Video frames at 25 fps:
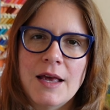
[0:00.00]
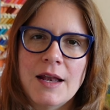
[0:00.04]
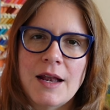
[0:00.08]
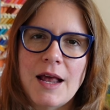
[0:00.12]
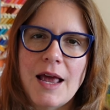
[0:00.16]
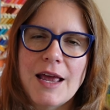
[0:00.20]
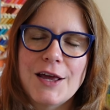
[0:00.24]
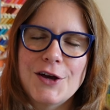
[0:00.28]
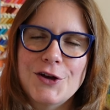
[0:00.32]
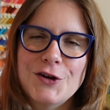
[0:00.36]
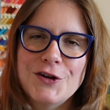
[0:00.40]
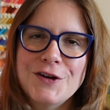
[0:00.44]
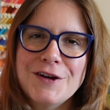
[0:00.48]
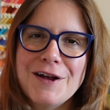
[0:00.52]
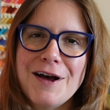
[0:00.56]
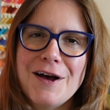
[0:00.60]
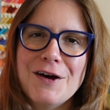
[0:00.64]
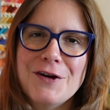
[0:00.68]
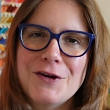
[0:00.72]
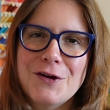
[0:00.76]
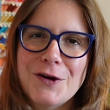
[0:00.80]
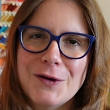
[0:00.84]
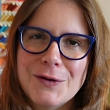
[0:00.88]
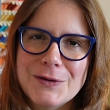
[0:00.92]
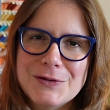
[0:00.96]
And I could
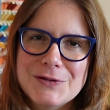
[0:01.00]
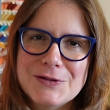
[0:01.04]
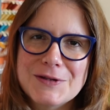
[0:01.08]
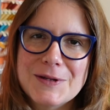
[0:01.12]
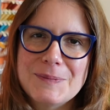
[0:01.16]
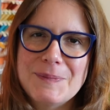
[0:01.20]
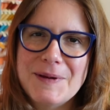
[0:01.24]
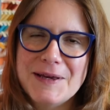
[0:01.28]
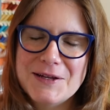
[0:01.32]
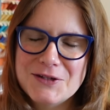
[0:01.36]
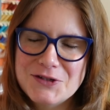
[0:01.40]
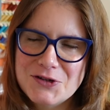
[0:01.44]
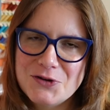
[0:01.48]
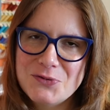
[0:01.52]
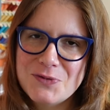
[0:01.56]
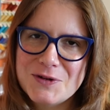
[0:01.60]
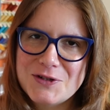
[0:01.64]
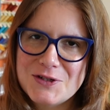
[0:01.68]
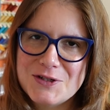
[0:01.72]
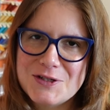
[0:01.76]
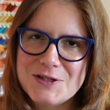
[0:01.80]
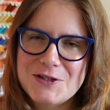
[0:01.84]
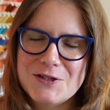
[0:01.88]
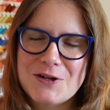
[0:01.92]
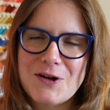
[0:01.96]
not go to the Pigeon
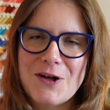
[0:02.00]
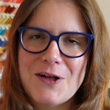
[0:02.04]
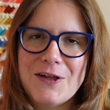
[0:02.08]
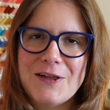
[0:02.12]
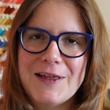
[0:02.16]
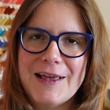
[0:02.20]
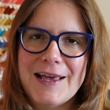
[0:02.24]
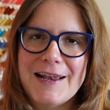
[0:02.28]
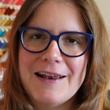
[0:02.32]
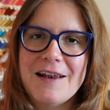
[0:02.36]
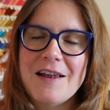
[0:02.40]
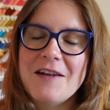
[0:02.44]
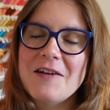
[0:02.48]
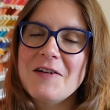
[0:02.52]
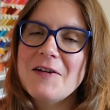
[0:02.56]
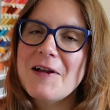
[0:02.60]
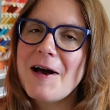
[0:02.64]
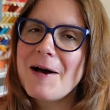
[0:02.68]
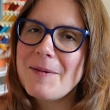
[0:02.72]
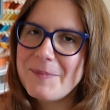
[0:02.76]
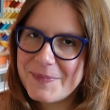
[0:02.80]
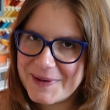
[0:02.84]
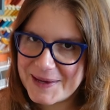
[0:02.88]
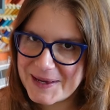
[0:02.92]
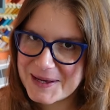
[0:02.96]
Wishes stall and
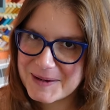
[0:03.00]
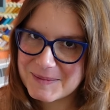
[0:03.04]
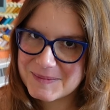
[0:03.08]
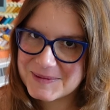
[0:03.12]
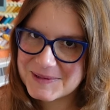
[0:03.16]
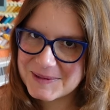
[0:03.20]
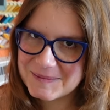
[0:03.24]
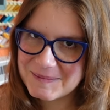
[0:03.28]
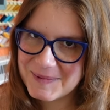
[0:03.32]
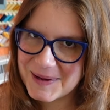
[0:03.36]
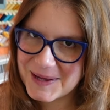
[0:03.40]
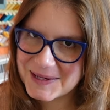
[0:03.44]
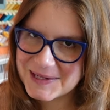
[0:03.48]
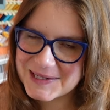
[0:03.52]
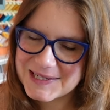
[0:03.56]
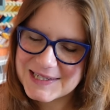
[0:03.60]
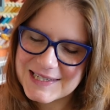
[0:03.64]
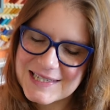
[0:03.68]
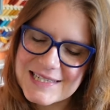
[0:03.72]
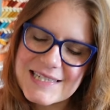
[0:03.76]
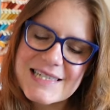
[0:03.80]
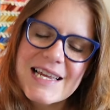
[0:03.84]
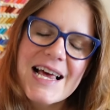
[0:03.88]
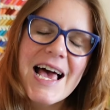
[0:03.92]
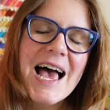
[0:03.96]
not pick up some
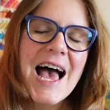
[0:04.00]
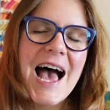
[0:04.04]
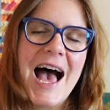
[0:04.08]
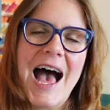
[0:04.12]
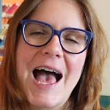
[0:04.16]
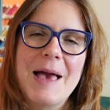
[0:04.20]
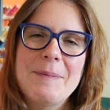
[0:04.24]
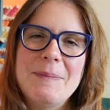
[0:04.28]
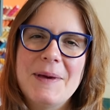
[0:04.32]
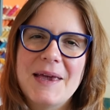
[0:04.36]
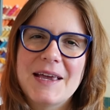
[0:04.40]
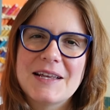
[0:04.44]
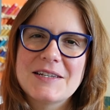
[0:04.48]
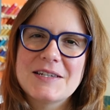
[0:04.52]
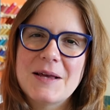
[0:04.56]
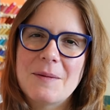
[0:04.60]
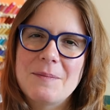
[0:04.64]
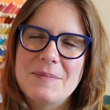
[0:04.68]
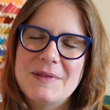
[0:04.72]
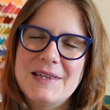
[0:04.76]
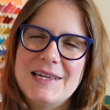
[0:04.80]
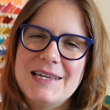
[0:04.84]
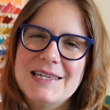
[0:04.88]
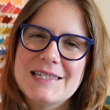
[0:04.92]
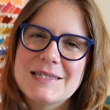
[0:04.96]
buttons. I picked up
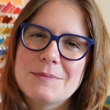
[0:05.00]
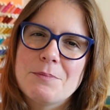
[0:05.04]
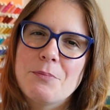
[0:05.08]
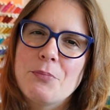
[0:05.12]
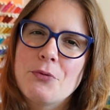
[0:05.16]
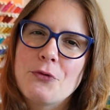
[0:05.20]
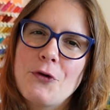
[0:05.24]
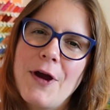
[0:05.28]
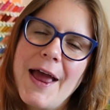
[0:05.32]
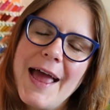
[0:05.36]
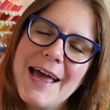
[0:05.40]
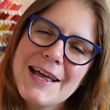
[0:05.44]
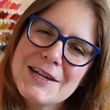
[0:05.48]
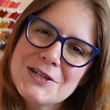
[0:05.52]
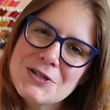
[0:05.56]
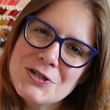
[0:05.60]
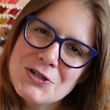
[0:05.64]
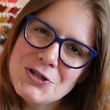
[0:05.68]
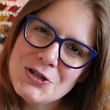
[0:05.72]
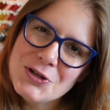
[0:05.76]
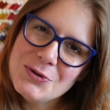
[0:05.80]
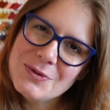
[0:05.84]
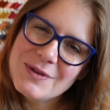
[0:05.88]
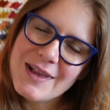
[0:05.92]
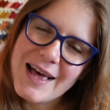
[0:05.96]
these brand
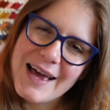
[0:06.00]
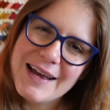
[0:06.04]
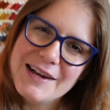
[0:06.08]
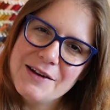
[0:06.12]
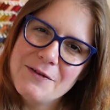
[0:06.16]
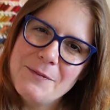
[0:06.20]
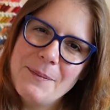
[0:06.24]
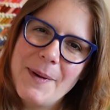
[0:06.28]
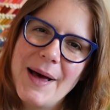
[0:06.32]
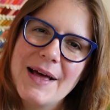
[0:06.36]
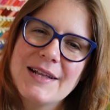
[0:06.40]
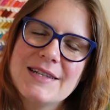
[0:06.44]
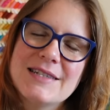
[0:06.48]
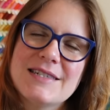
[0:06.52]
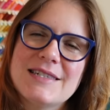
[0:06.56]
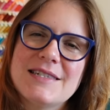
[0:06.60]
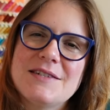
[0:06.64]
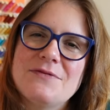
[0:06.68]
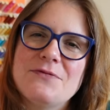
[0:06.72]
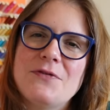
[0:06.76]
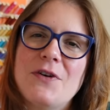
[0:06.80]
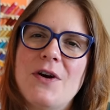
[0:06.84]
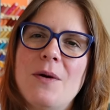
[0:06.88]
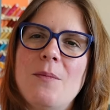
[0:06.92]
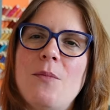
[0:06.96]
new line of buttons
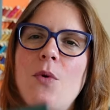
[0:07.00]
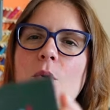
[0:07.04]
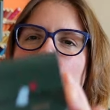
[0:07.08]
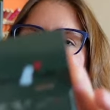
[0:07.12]
from